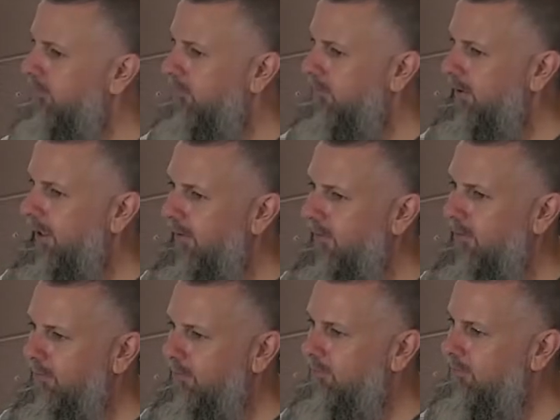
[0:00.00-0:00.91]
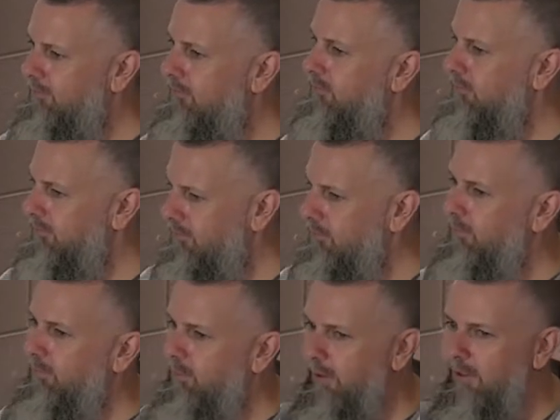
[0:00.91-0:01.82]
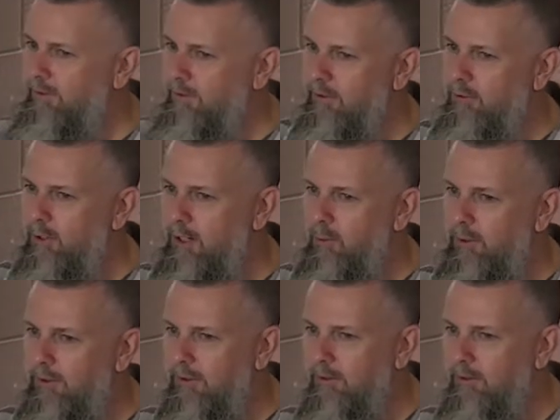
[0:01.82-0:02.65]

I mean, that's pretty easy to track with.